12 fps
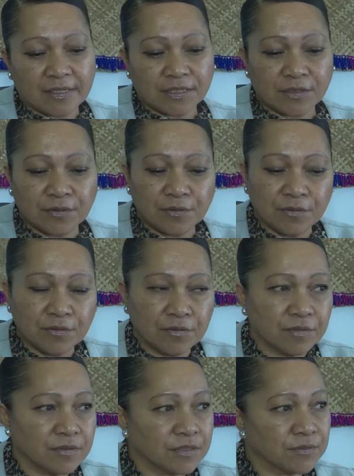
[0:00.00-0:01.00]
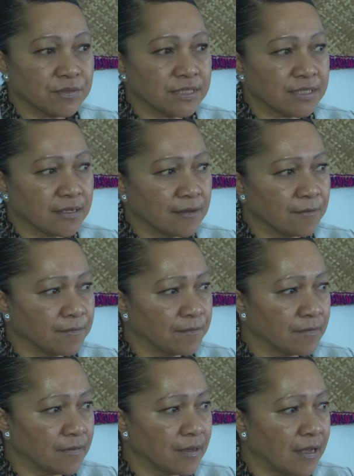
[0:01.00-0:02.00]
to receive
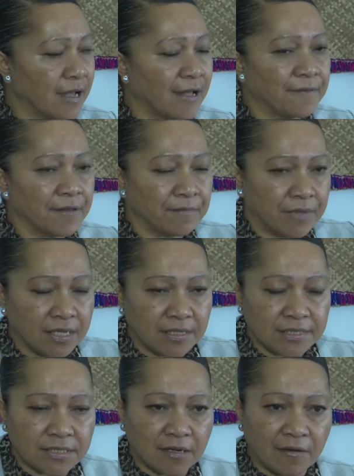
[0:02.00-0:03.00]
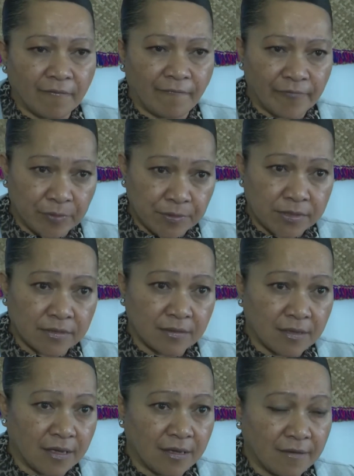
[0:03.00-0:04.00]
other means of food
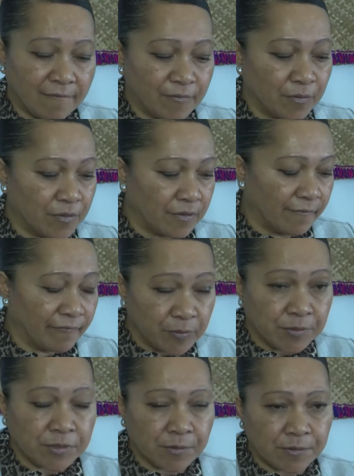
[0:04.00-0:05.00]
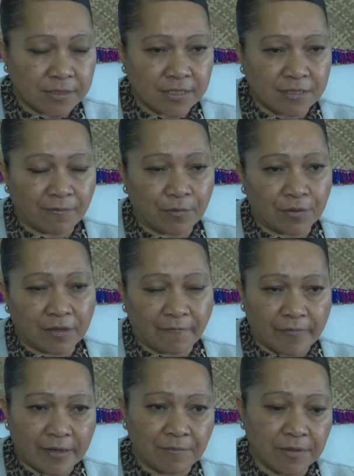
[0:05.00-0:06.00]
sources for their
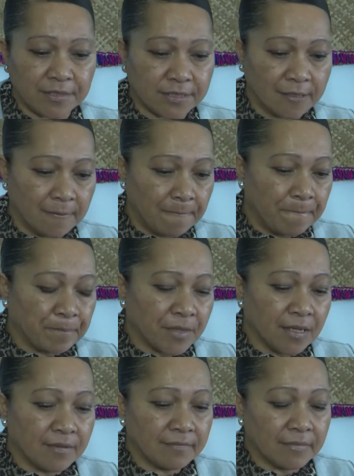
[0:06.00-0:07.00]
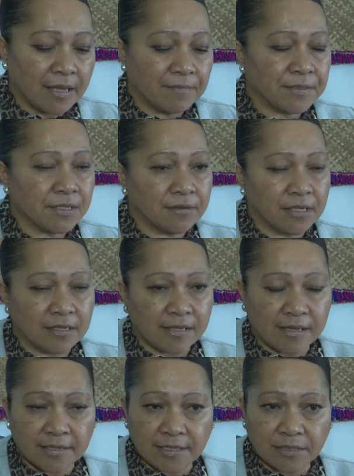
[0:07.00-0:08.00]
families. And absolutely,
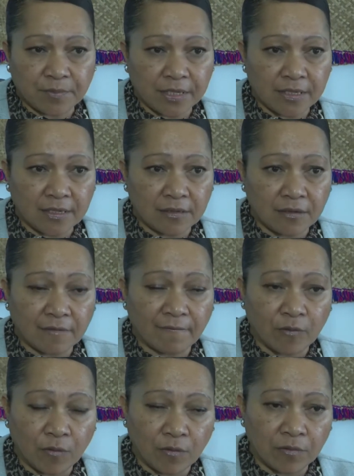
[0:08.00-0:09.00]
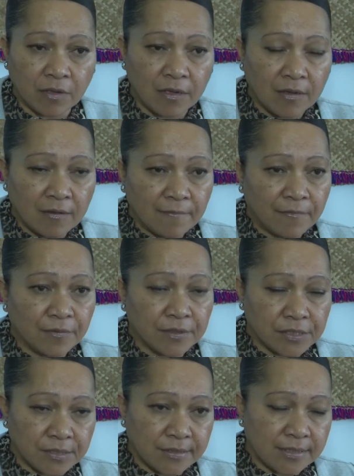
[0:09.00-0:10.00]
there has been a lot of call for the
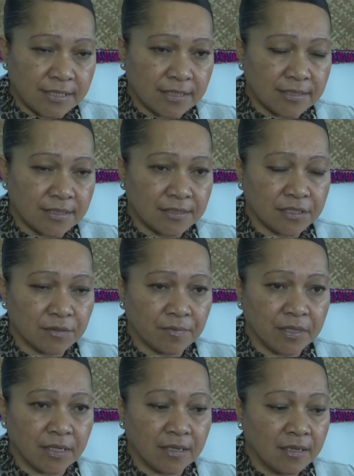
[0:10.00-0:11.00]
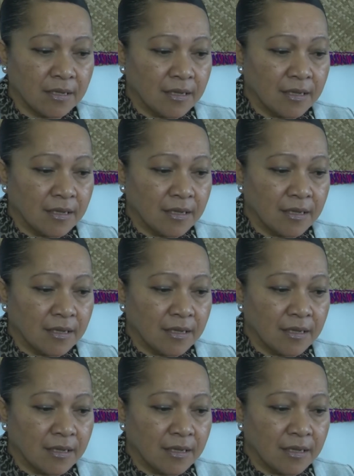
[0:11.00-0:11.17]
shooting season to be